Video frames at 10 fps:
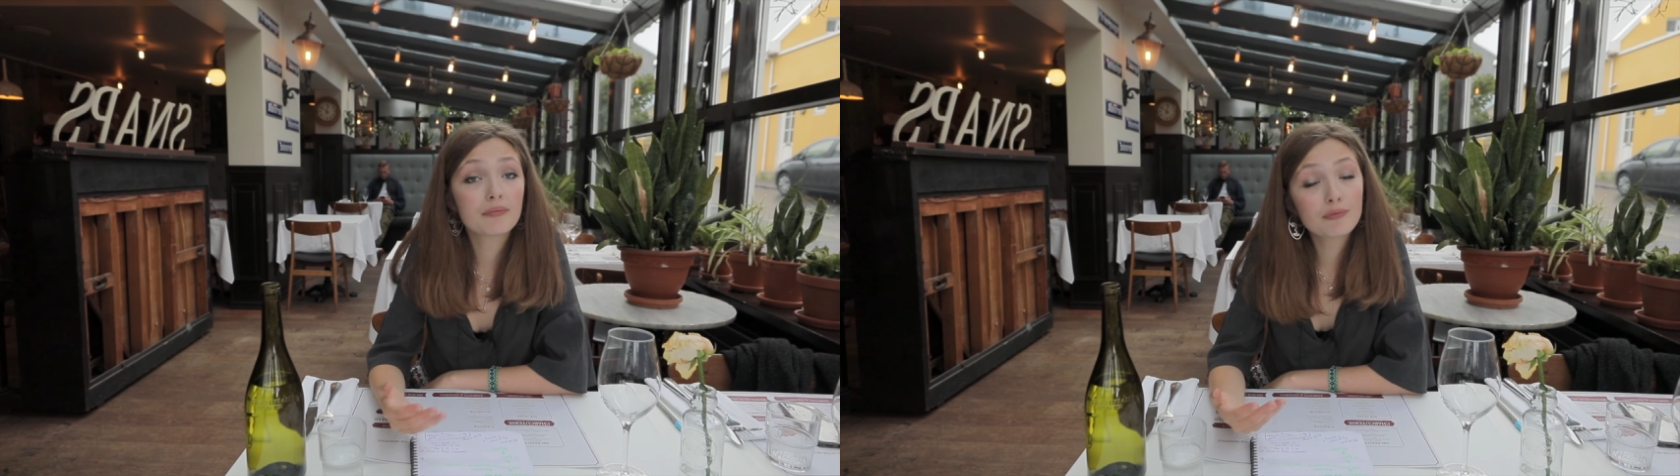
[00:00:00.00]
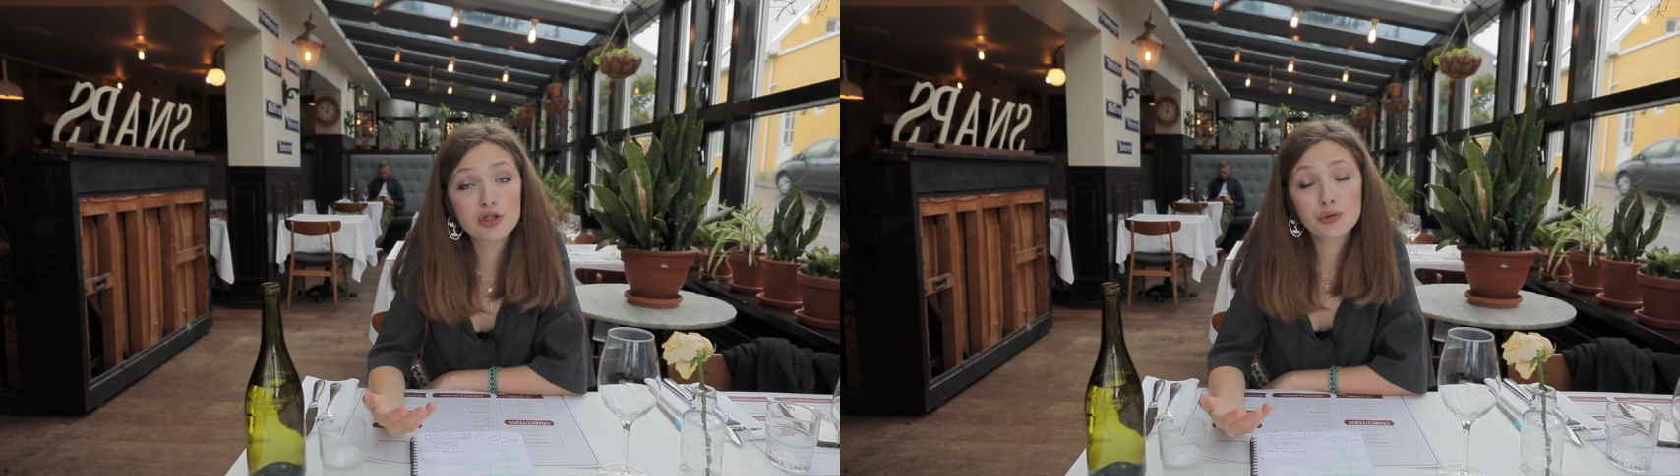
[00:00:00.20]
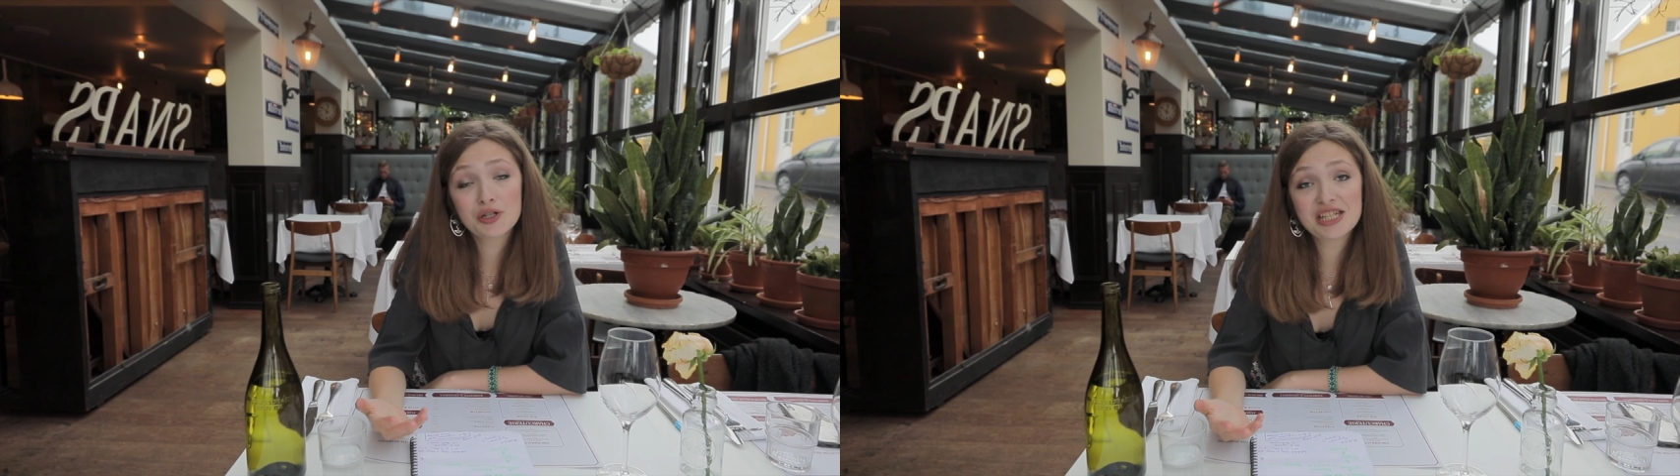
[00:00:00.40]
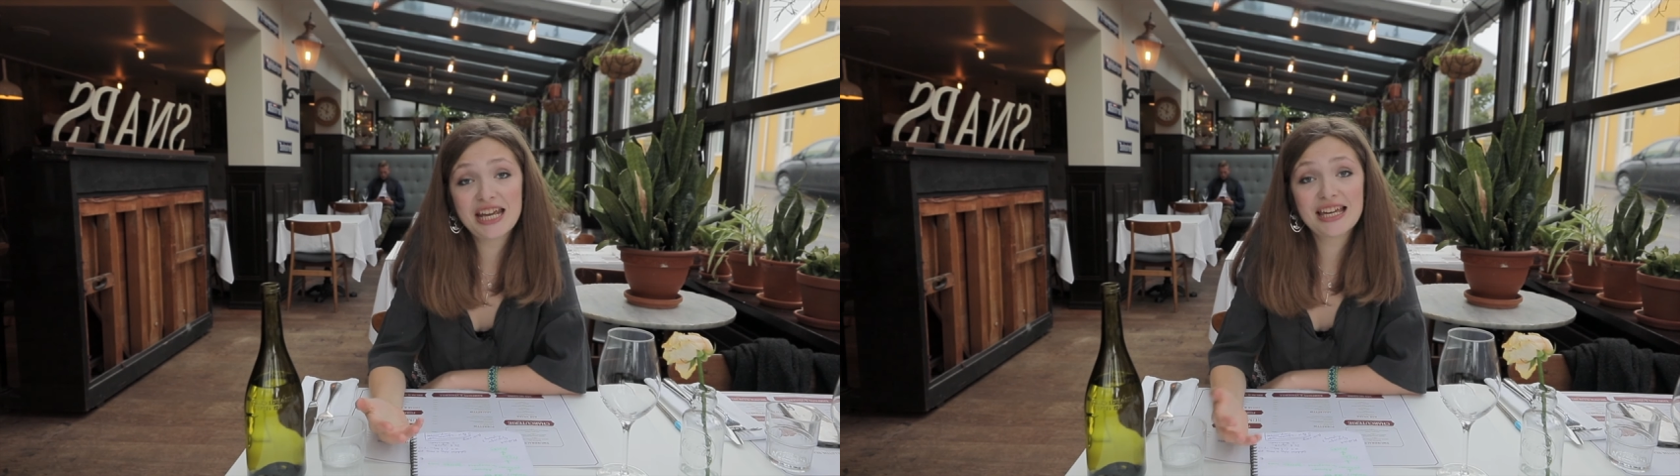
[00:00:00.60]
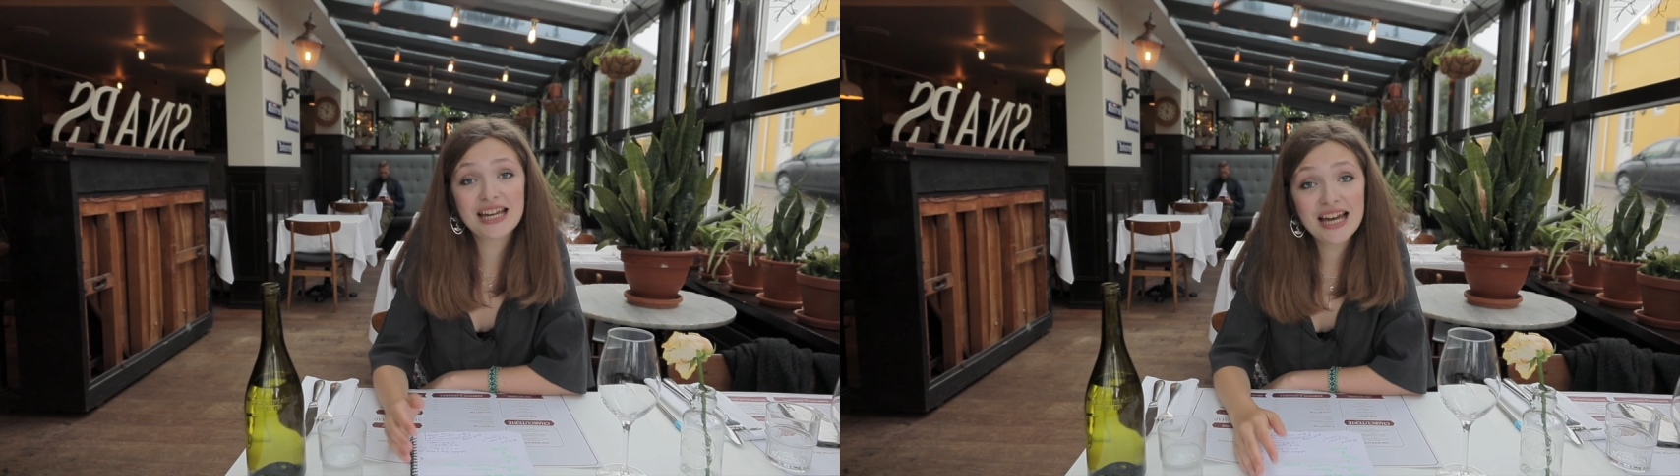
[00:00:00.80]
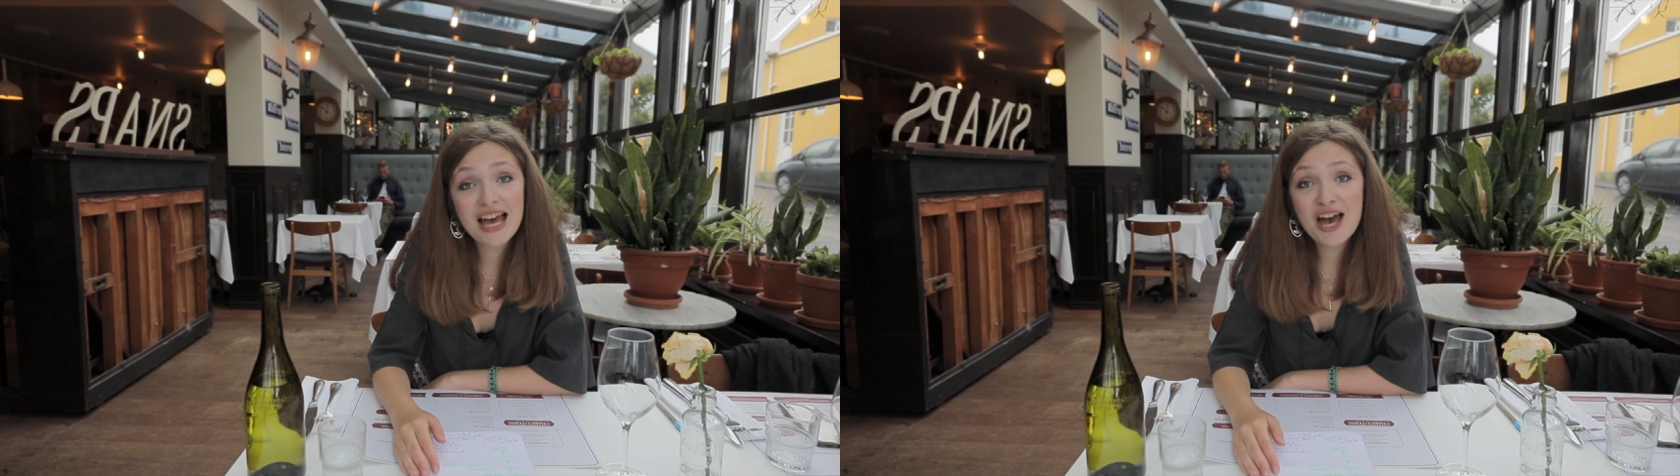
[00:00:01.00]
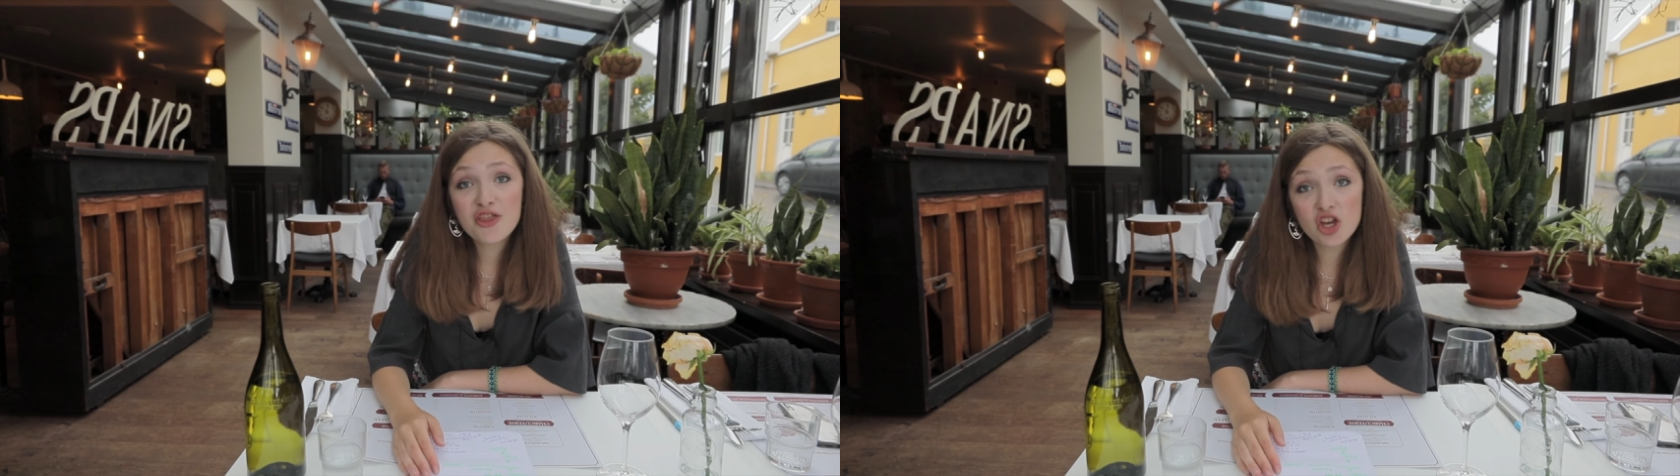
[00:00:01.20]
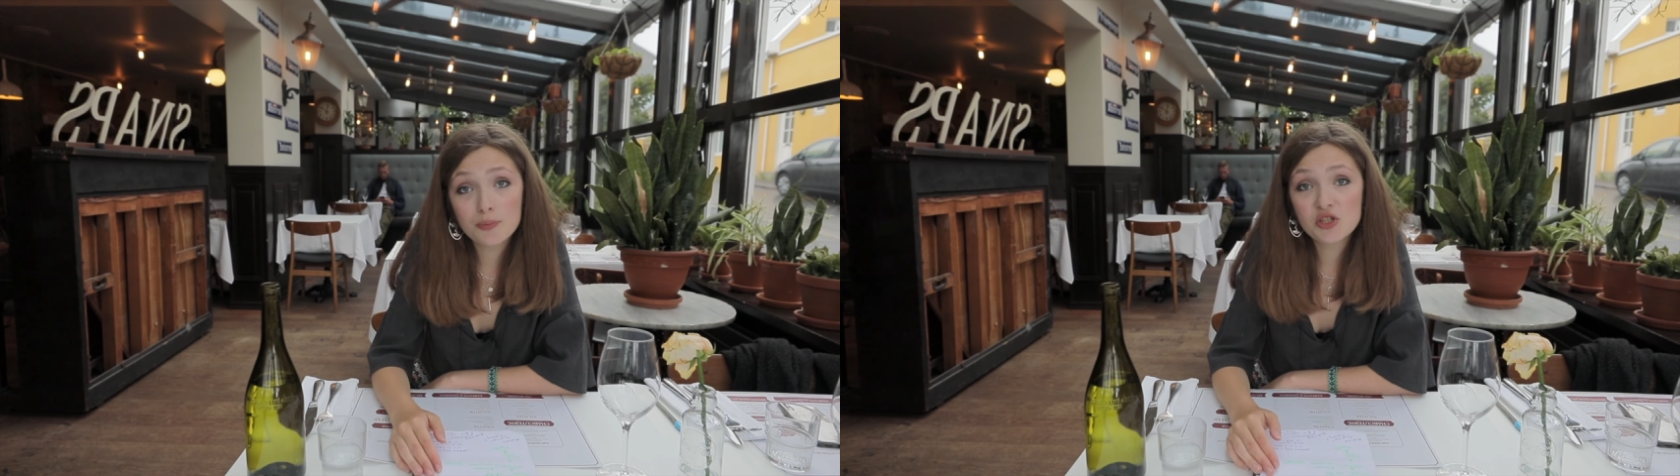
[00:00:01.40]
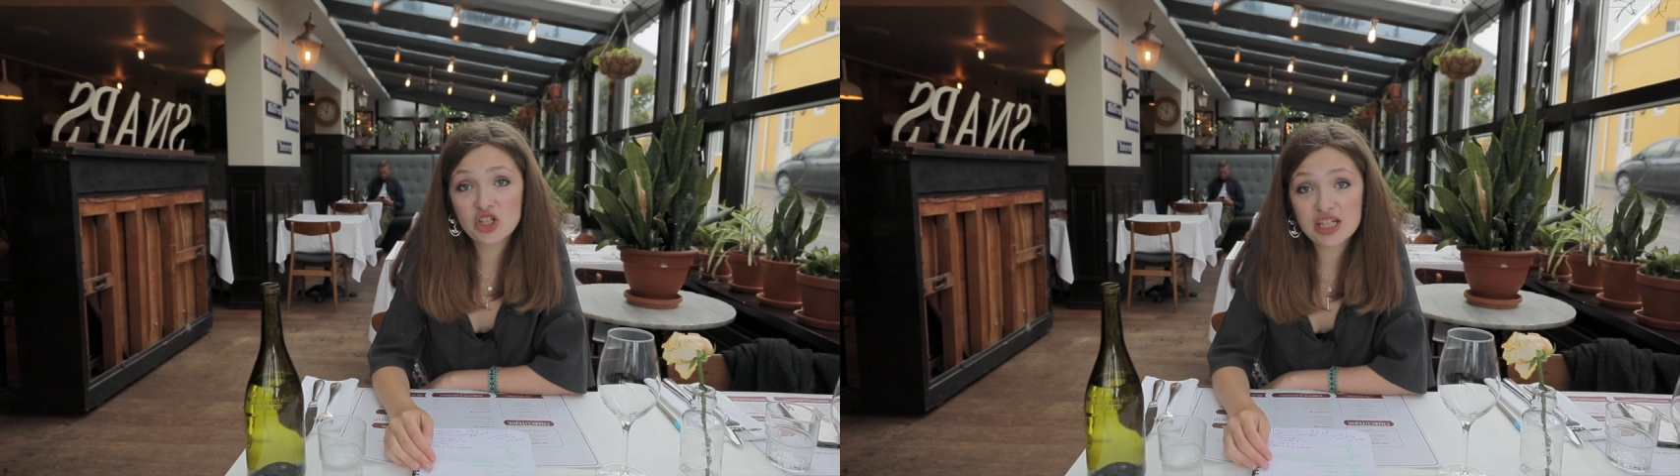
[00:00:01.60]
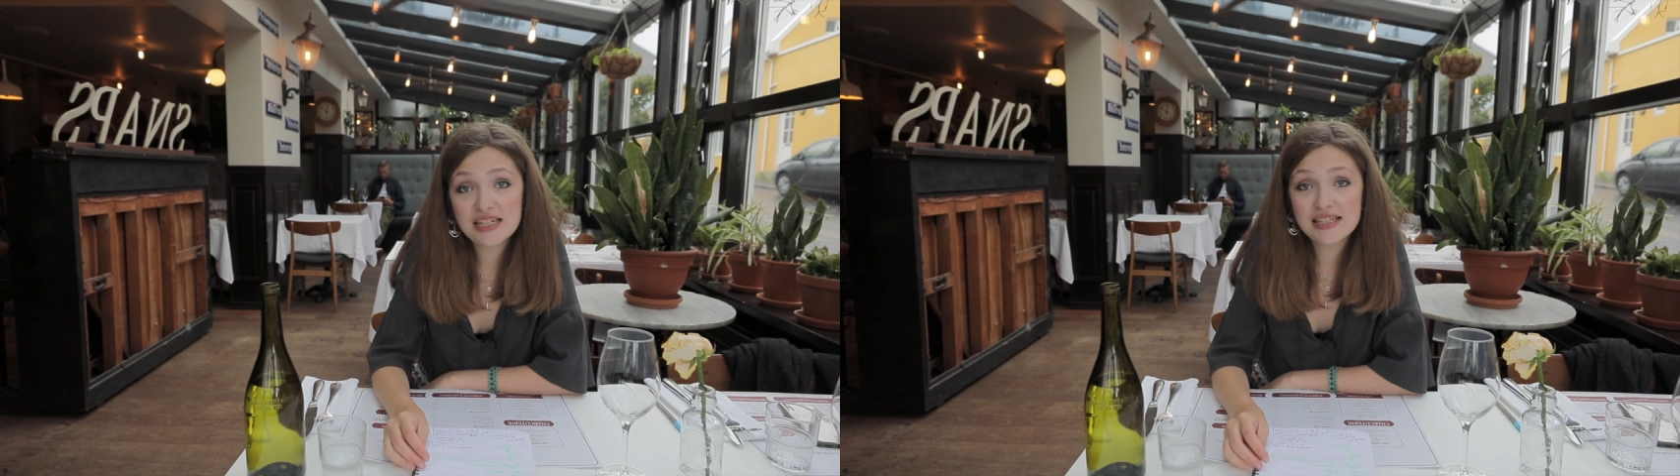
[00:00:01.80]
We just want to take the
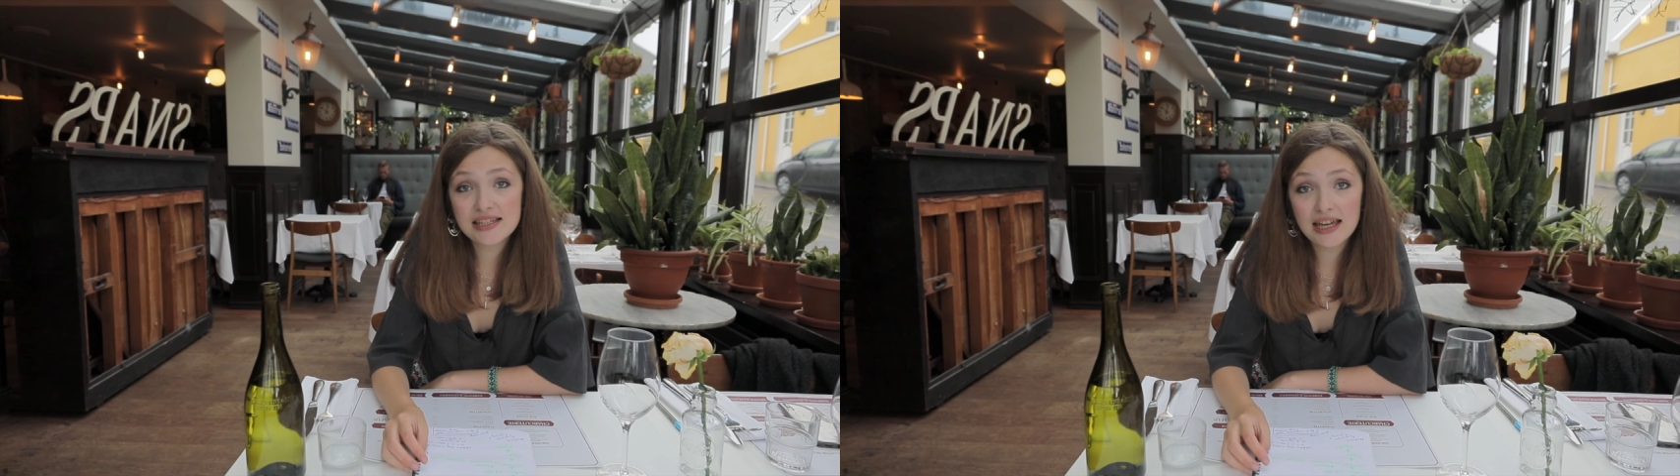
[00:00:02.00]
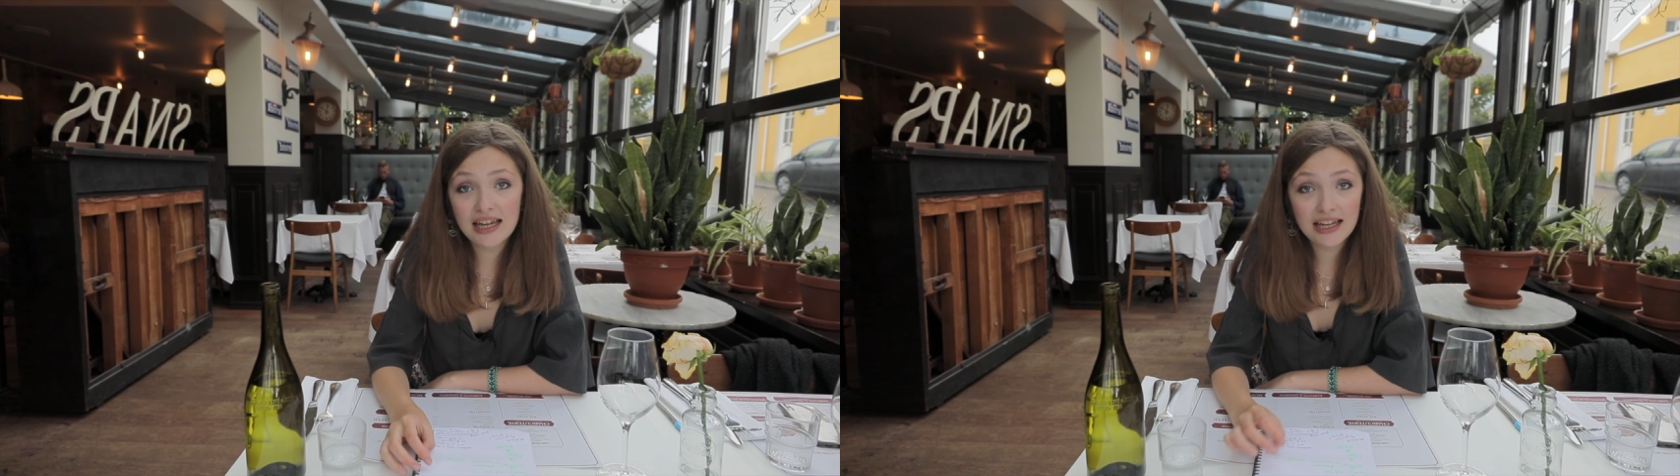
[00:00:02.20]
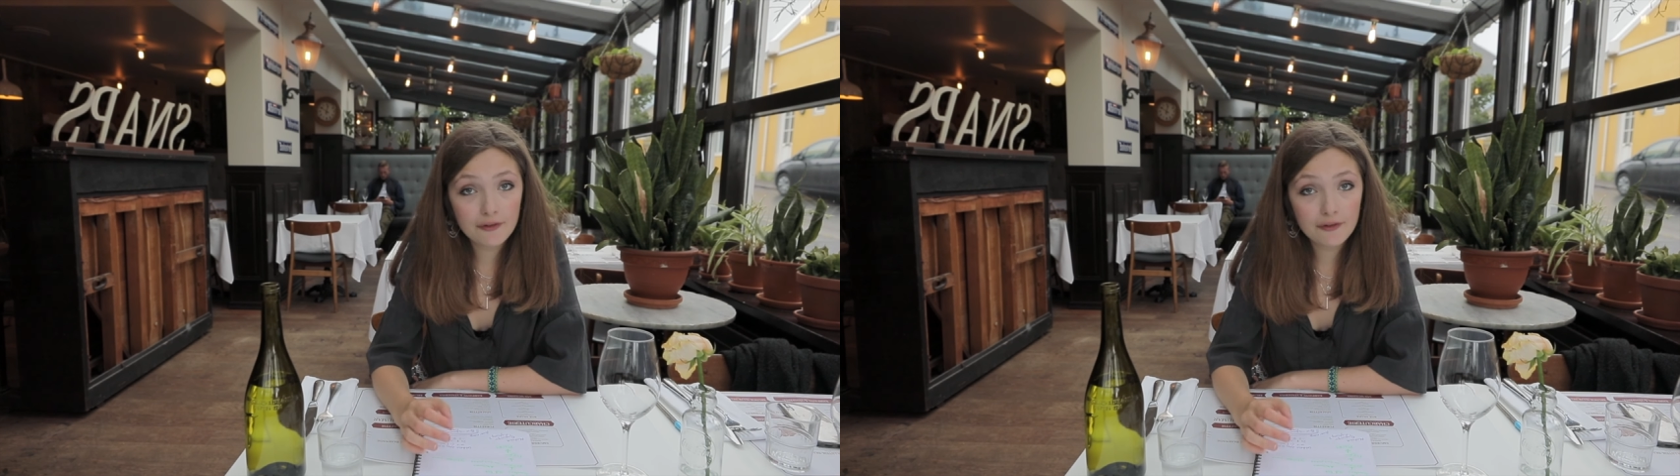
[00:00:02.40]
opportunity to say,